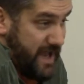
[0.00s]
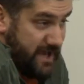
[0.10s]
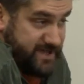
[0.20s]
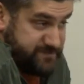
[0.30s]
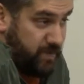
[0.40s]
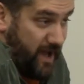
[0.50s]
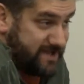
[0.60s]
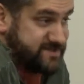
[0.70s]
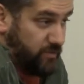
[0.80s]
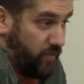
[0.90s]
And it's
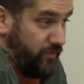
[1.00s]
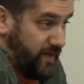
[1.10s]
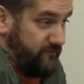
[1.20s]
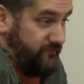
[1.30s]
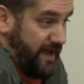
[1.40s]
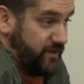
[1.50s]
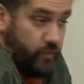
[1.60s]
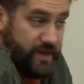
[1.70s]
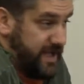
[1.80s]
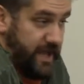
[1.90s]
possible that, in
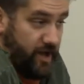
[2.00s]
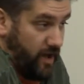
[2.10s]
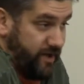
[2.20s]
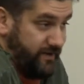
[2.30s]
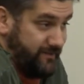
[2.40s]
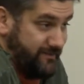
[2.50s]
fact, we cannot.